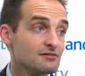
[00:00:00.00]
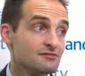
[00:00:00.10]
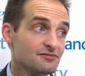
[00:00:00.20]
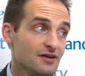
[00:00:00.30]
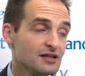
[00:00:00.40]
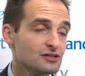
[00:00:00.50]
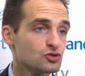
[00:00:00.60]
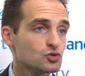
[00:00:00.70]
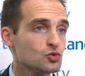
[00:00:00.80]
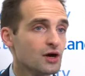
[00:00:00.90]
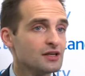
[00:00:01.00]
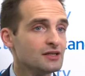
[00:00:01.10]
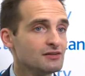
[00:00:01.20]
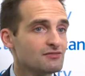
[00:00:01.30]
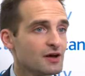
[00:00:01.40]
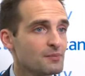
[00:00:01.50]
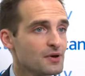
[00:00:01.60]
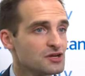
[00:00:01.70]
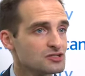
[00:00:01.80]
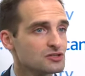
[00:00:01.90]
fails to identify
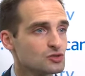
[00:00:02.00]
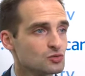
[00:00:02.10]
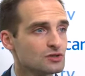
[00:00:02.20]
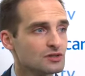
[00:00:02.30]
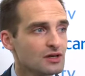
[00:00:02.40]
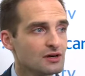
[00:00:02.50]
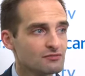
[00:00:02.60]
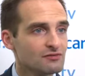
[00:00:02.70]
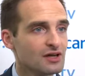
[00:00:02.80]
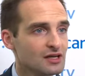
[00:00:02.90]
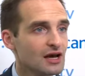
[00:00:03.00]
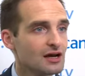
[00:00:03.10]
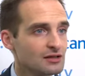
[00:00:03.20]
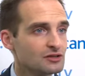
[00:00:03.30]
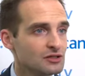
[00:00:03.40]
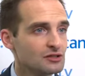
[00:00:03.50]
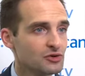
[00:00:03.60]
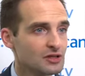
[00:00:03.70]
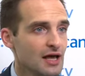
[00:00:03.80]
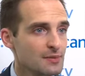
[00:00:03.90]
patients with very early
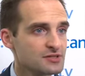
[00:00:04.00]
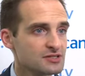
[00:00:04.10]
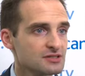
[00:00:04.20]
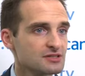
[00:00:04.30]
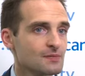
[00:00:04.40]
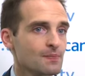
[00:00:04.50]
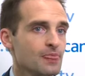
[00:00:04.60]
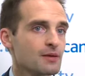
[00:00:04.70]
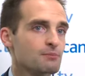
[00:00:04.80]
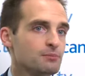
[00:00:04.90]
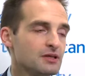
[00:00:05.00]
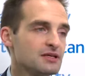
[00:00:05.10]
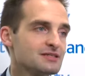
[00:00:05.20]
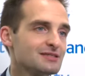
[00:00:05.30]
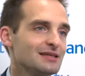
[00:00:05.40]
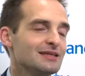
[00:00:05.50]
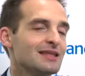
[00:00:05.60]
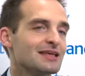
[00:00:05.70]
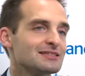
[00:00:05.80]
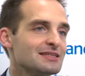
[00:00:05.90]
relapses. Plus,
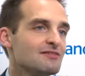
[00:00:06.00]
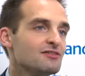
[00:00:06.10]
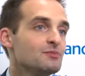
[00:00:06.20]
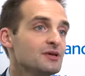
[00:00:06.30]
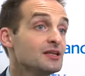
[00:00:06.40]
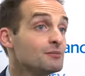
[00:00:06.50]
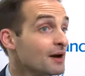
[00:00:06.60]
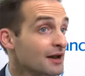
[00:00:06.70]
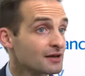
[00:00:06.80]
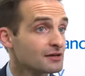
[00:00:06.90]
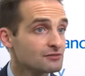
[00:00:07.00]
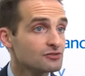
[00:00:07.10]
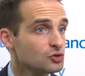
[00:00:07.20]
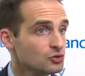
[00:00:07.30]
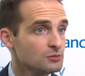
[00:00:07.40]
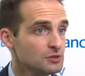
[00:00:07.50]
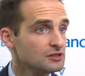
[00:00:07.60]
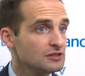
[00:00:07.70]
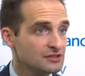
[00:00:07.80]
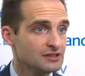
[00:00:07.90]
it has never been a marker of
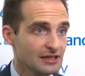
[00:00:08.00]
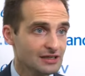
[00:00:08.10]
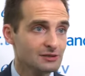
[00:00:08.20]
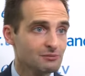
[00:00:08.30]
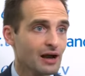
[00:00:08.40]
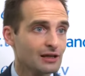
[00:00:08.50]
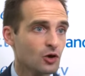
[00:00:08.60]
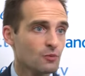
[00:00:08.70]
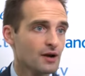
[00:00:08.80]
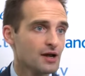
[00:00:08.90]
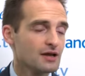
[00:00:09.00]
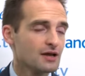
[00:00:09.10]
curability in myeloma.